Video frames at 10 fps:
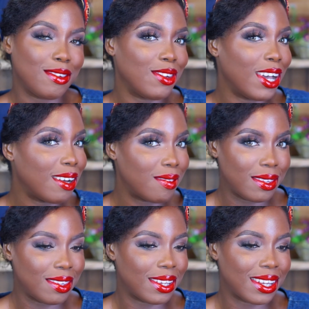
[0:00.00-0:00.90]
If you
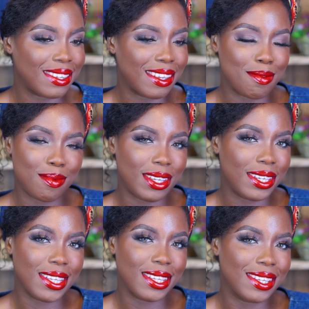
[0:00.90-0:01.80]
haven't yet, I
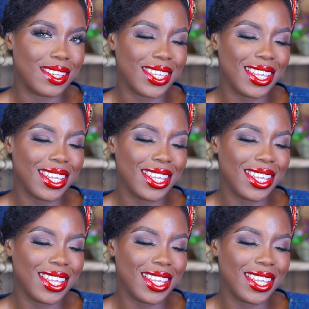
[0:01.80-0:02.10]
mean,